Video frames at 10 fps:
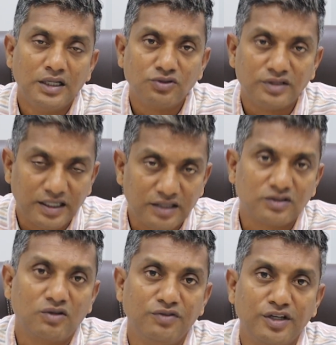So that is
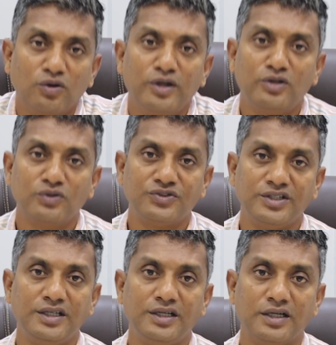how we are going to
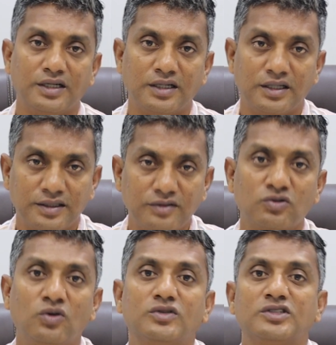see this.
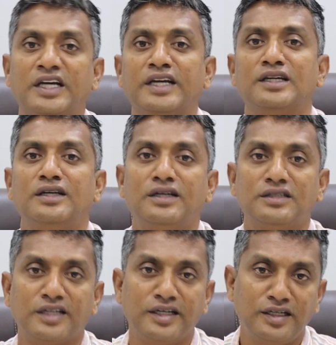So
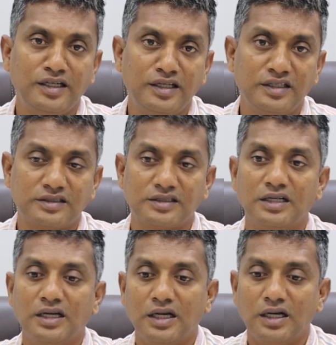
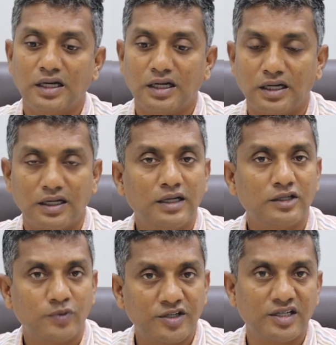Chinese,
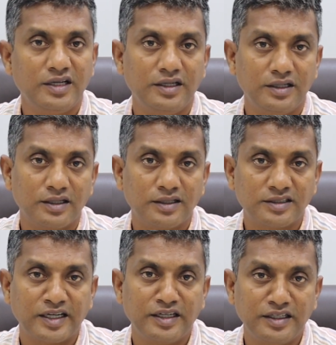especially the
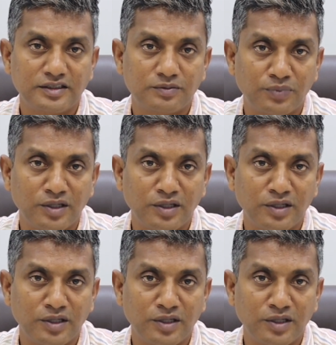Chinese